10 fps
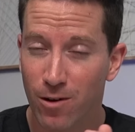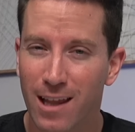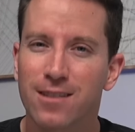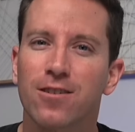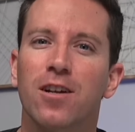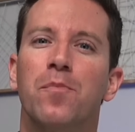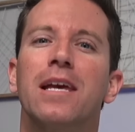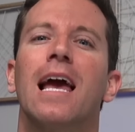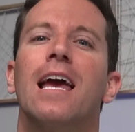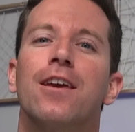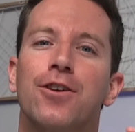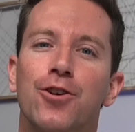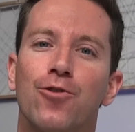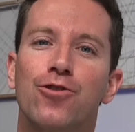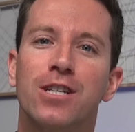well, that's gonna be a
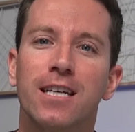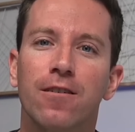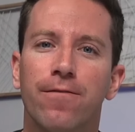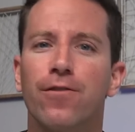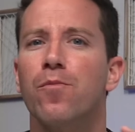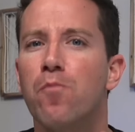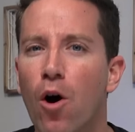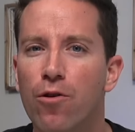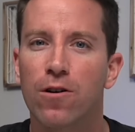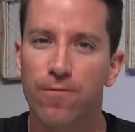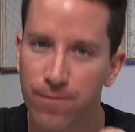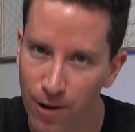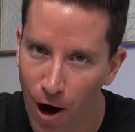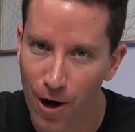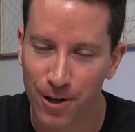huge deal for moto
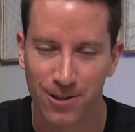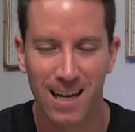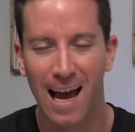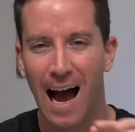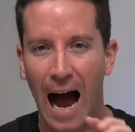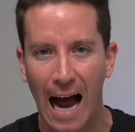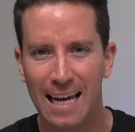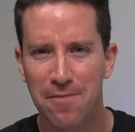vloggers. I